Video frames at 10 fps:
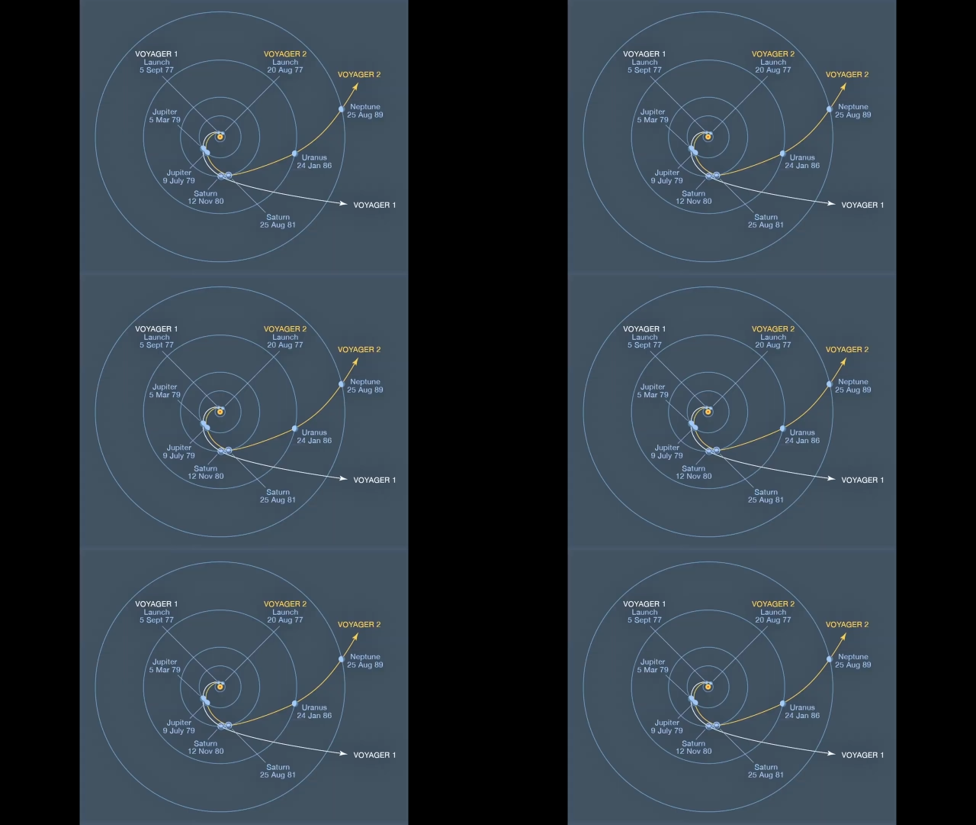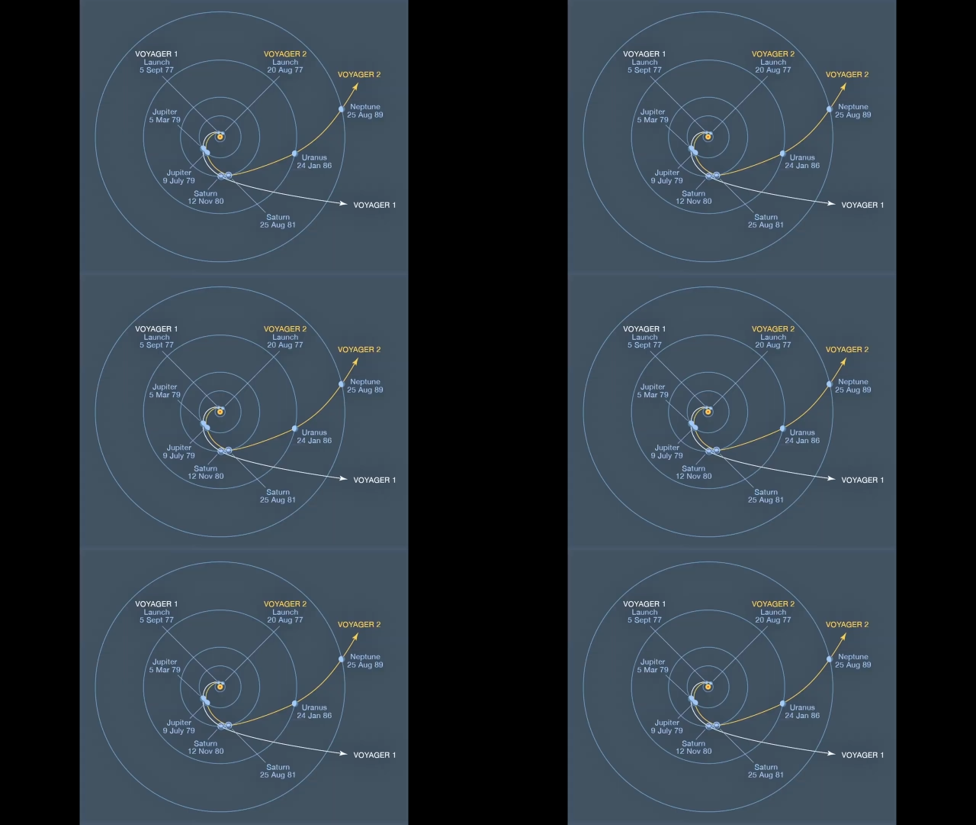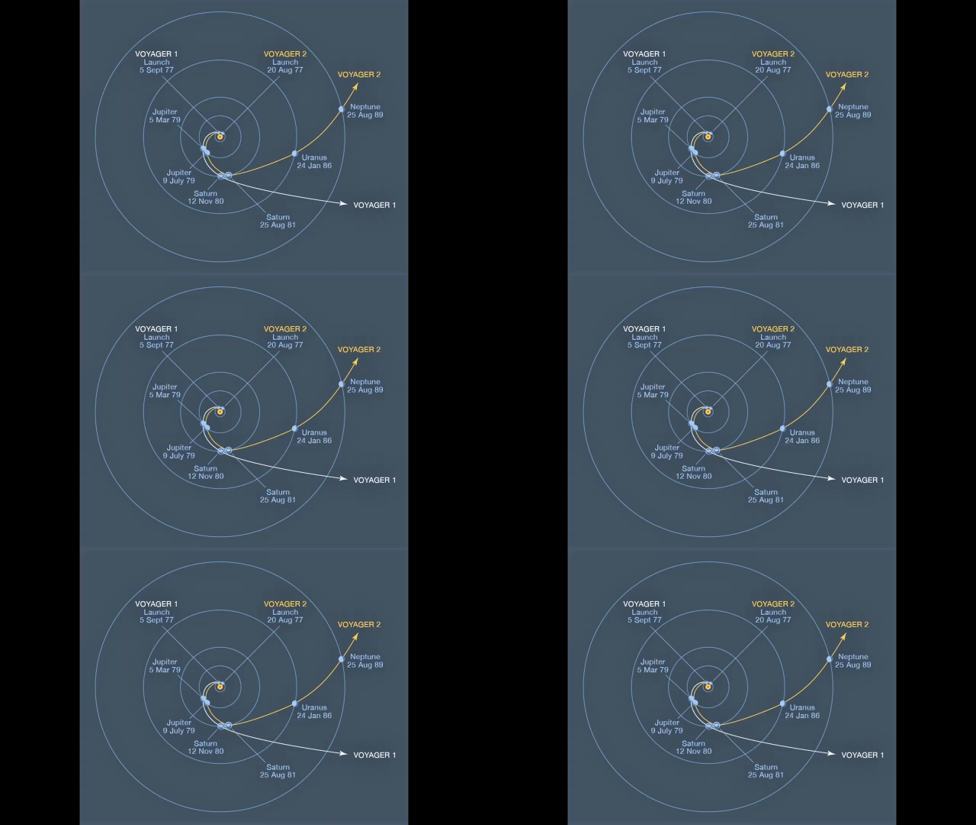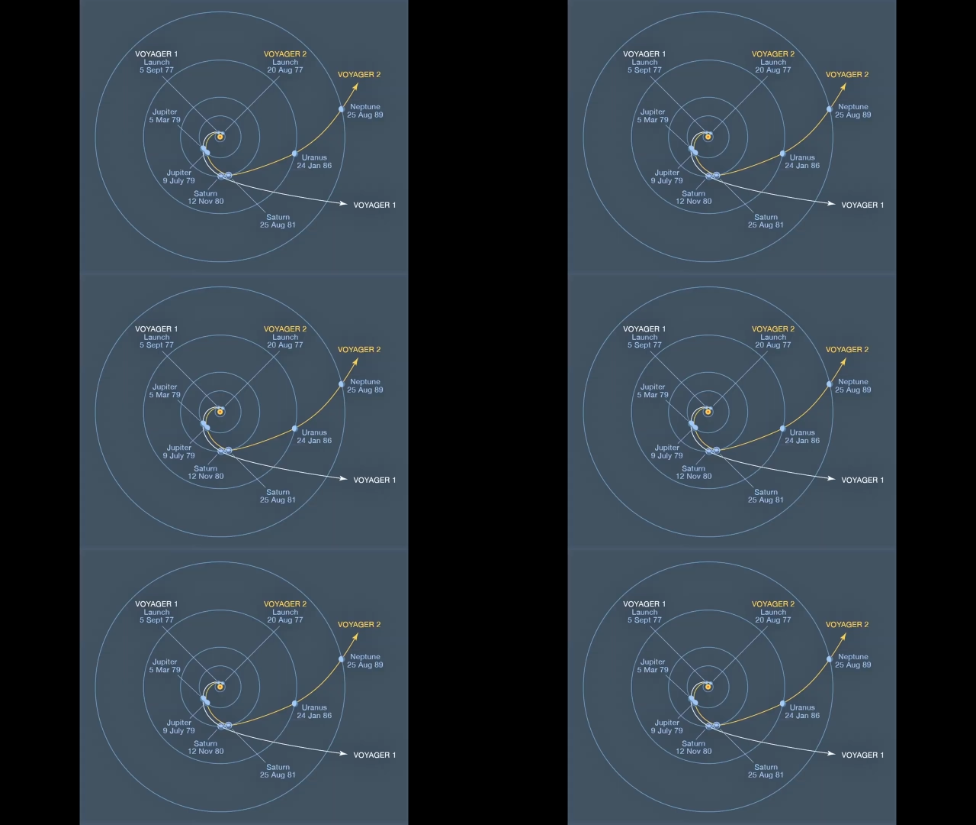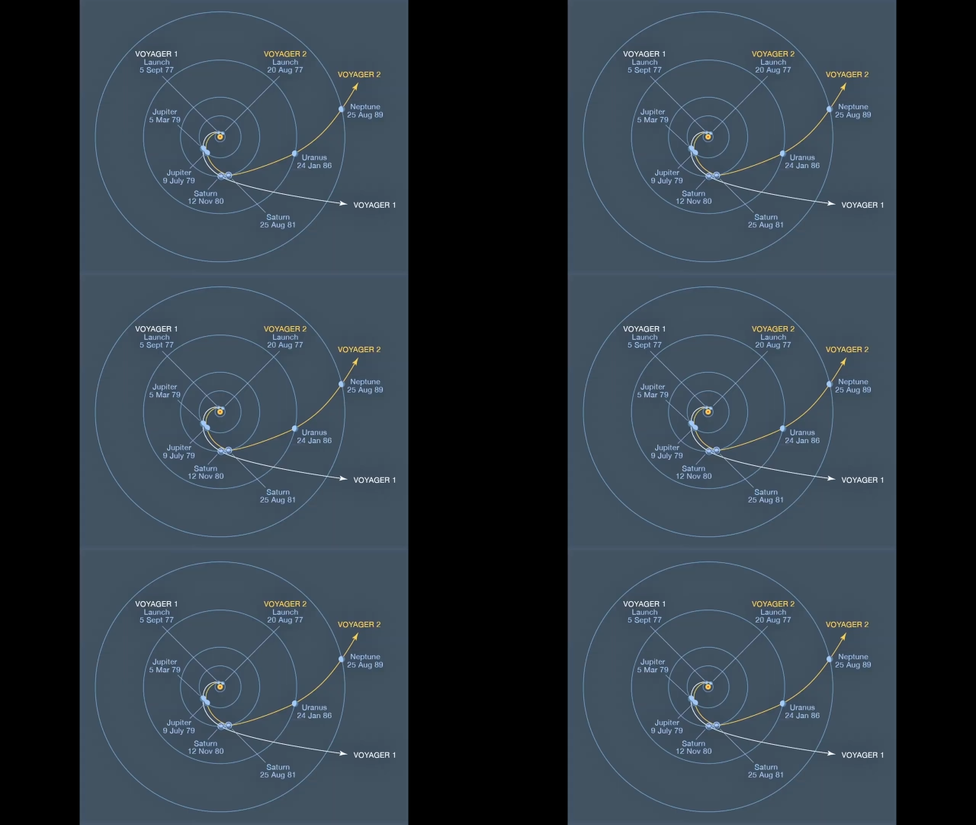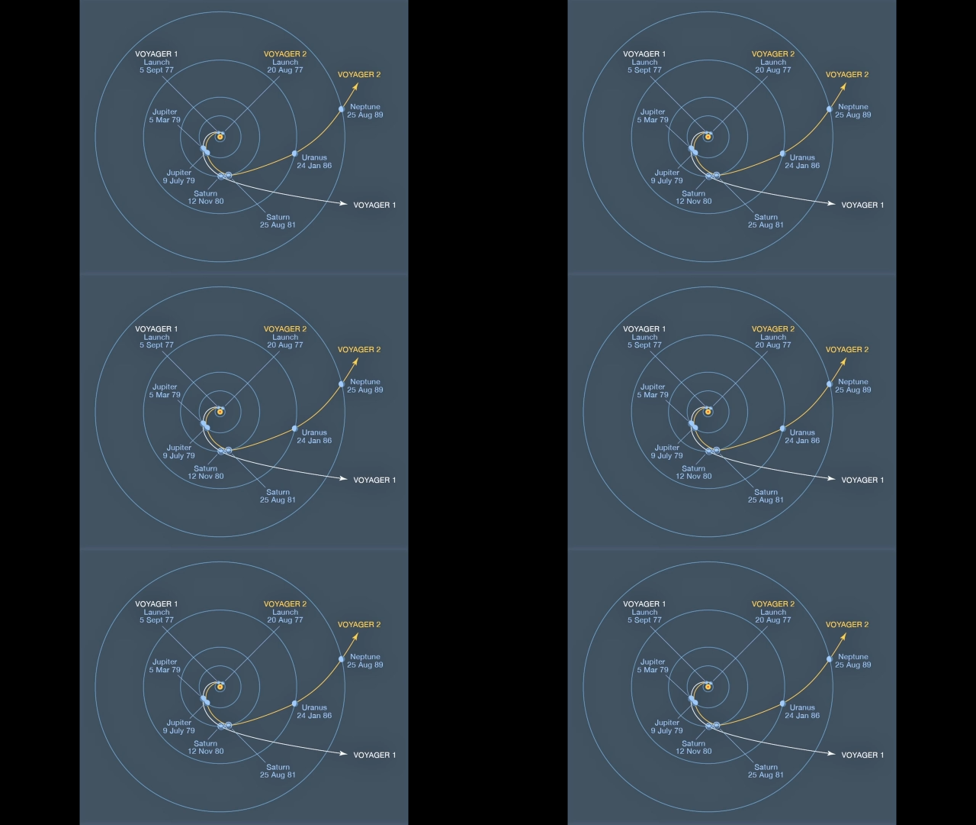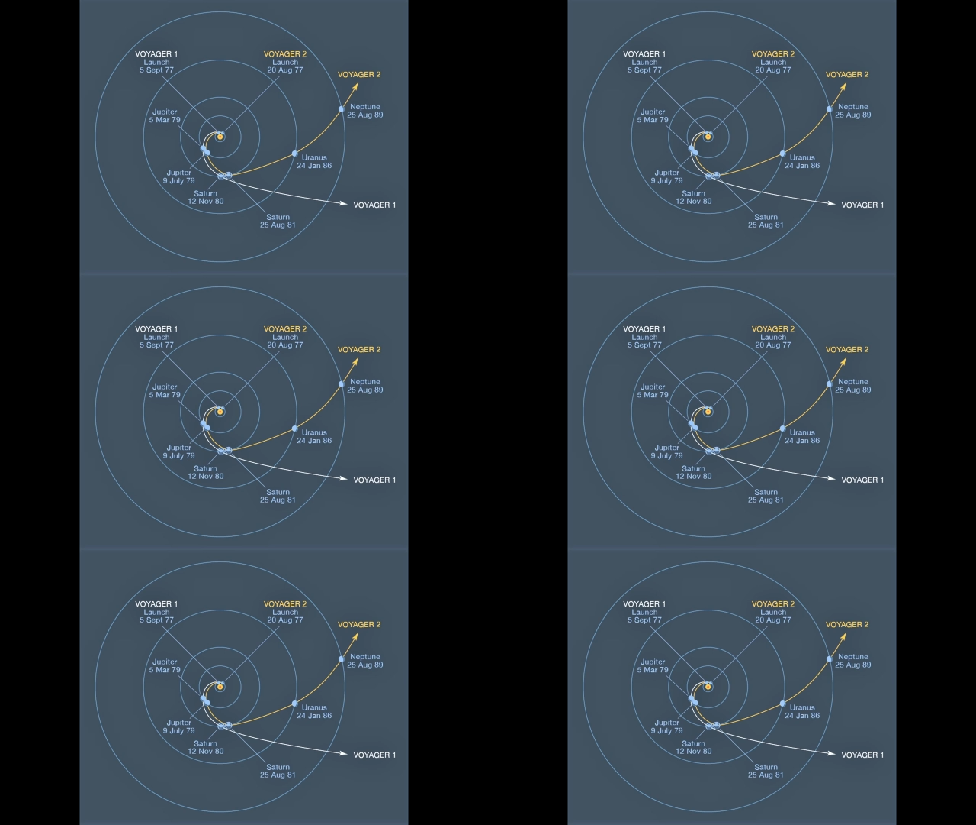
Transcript: No face is visible, so there are no lips to read.